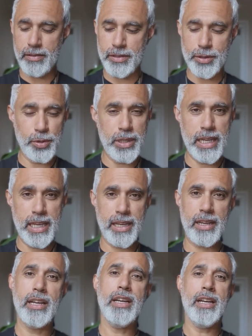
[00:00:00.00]

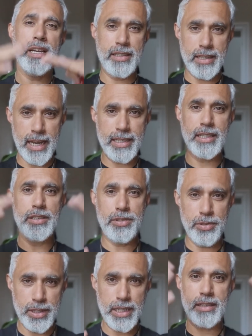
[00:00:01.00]
soothing, anxiety,
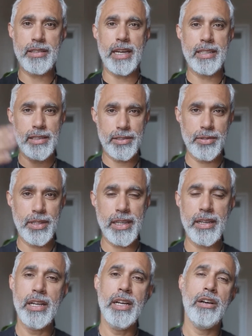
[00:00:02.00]
soothing, anxiety, soothing.